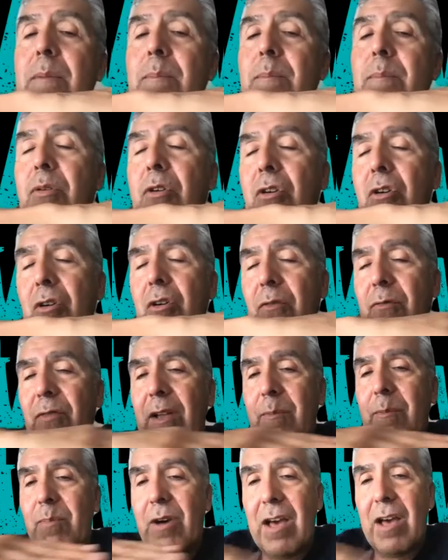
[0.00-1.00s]

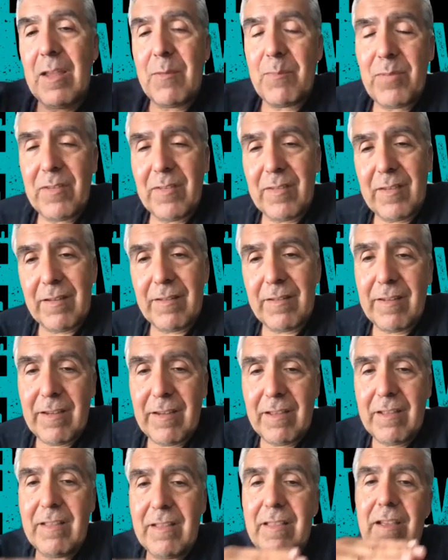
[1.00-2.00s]
perfect body
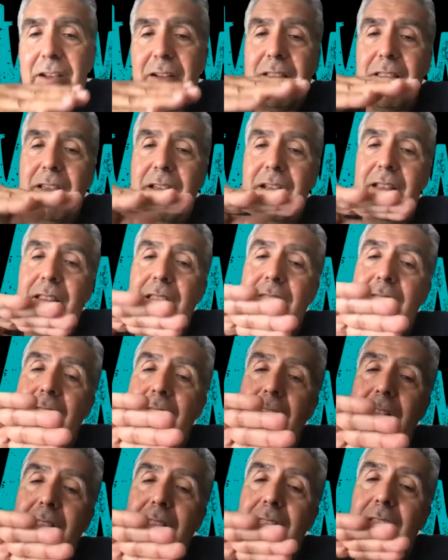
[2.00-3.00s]
position. They they
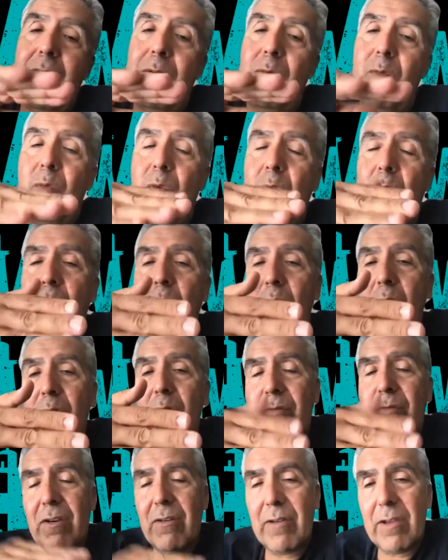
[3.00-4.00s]
they they roll
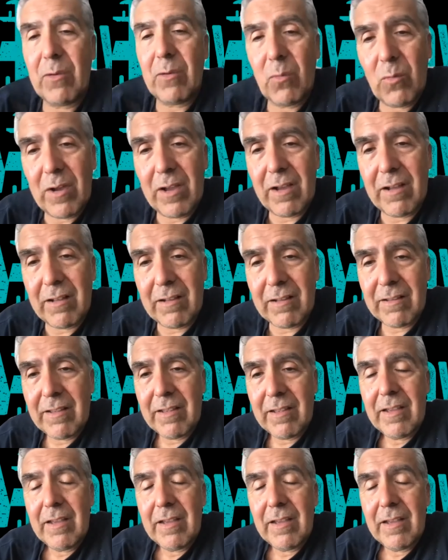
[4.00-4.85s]
very well,